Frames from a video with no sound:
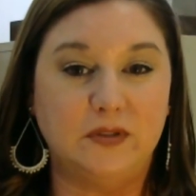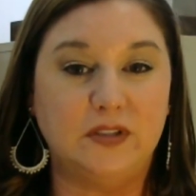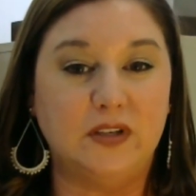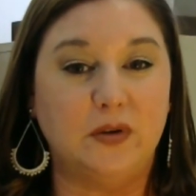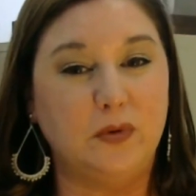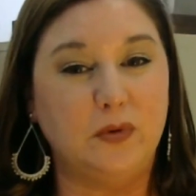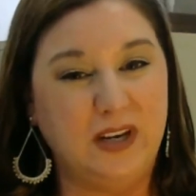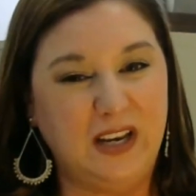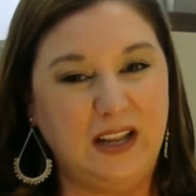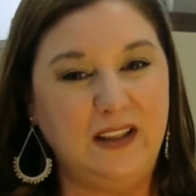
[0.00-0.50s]
So
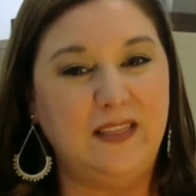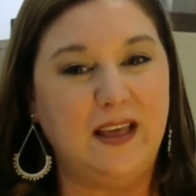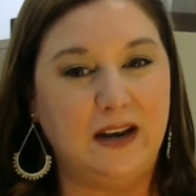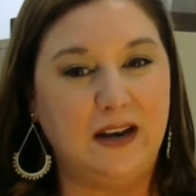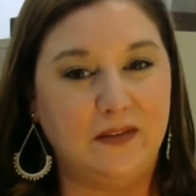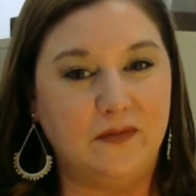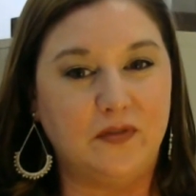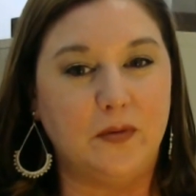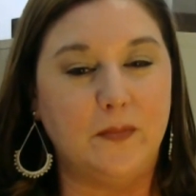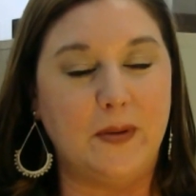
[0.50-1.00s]
we need that
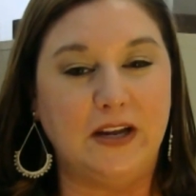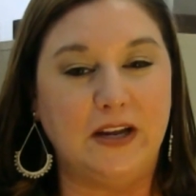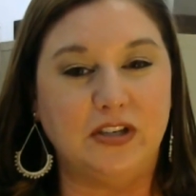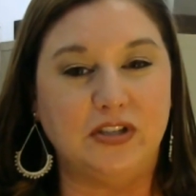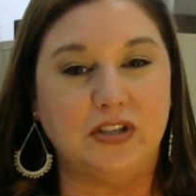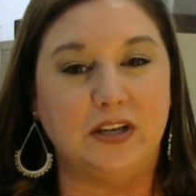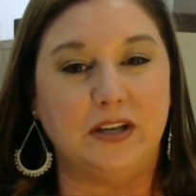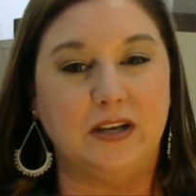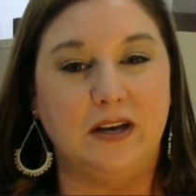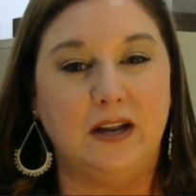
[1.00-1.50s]

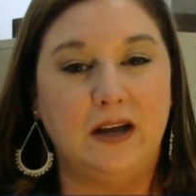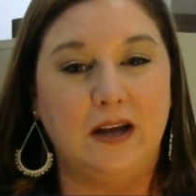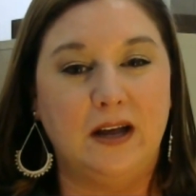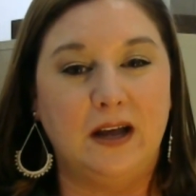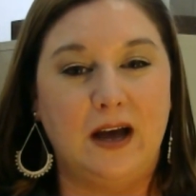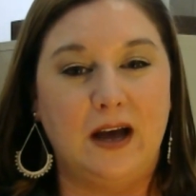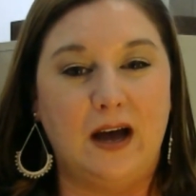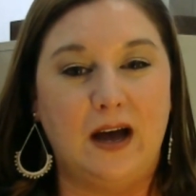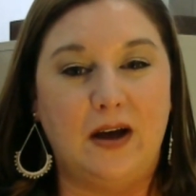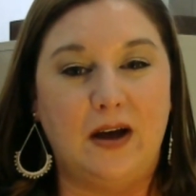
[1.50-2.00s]
information.
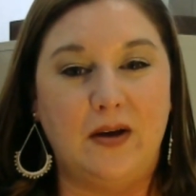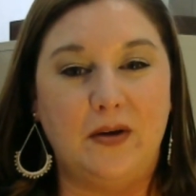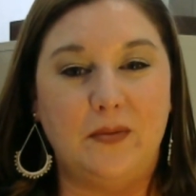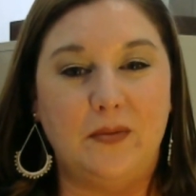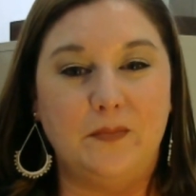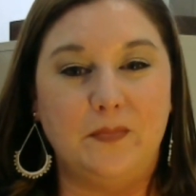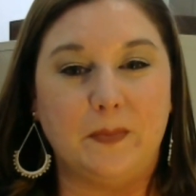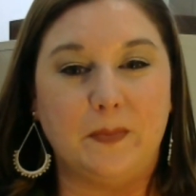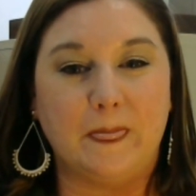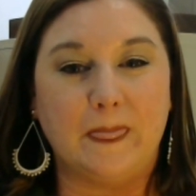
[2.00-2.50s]

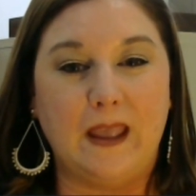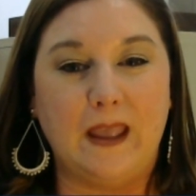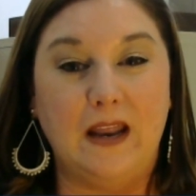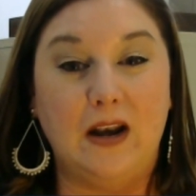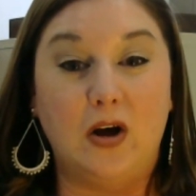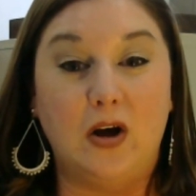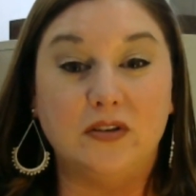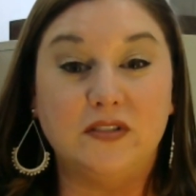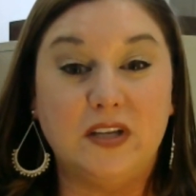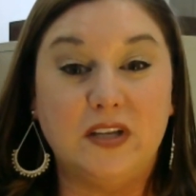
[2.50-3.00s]

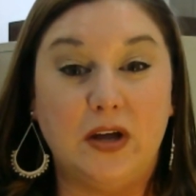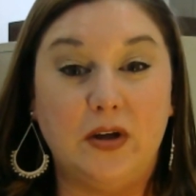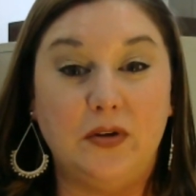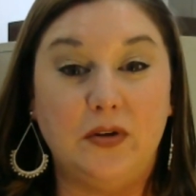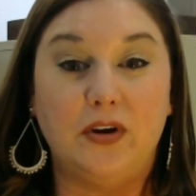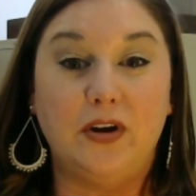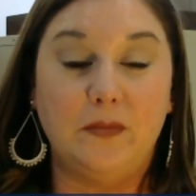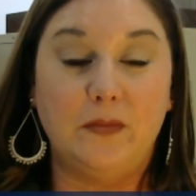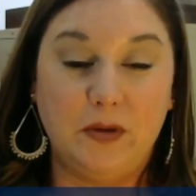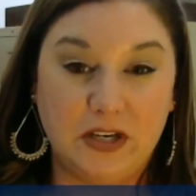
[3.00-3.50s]
And also
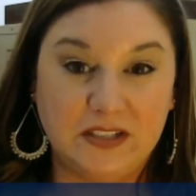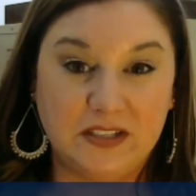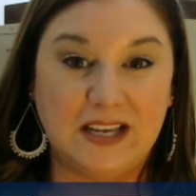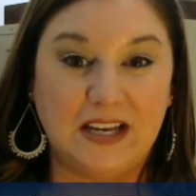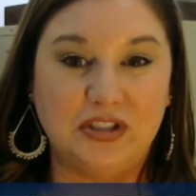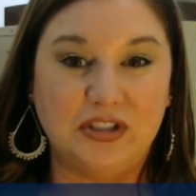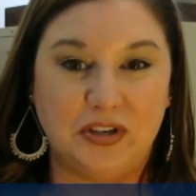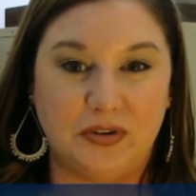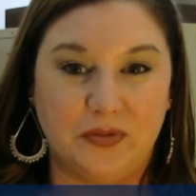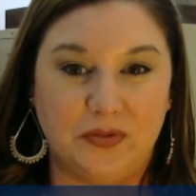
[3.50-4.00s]
your
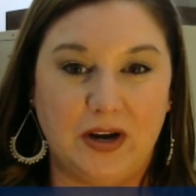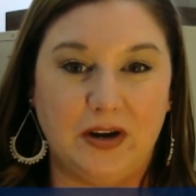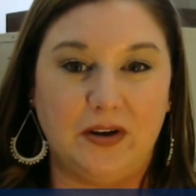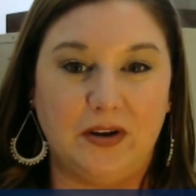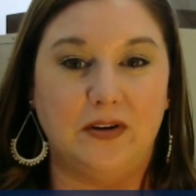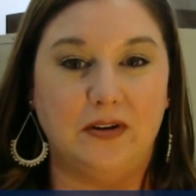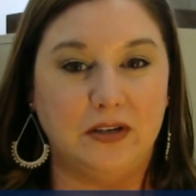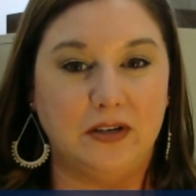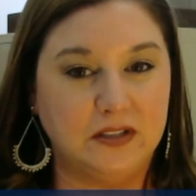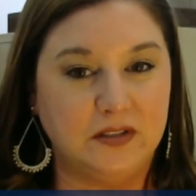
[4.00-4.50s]
immunization
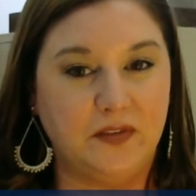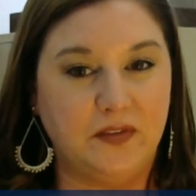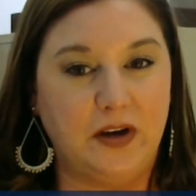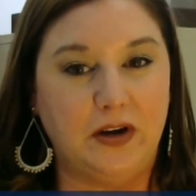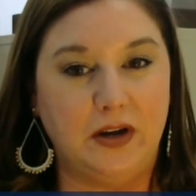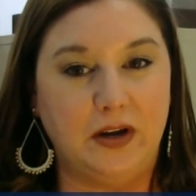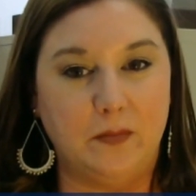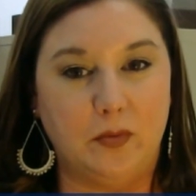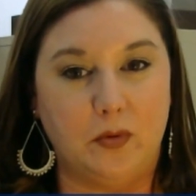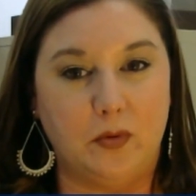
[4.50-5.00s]
record is
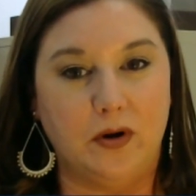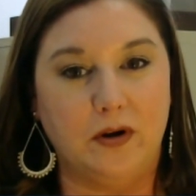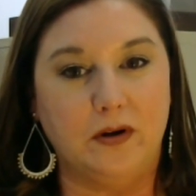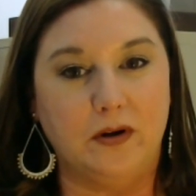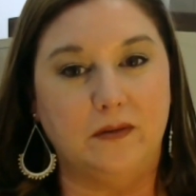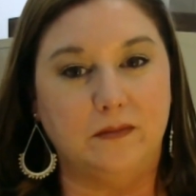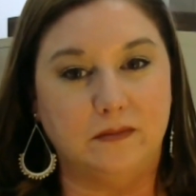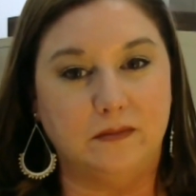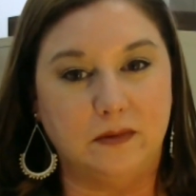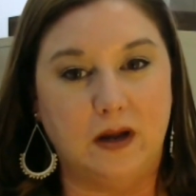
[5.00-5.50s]
very
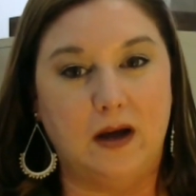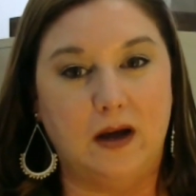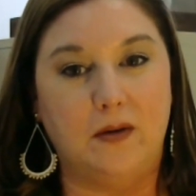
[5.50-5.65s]
important.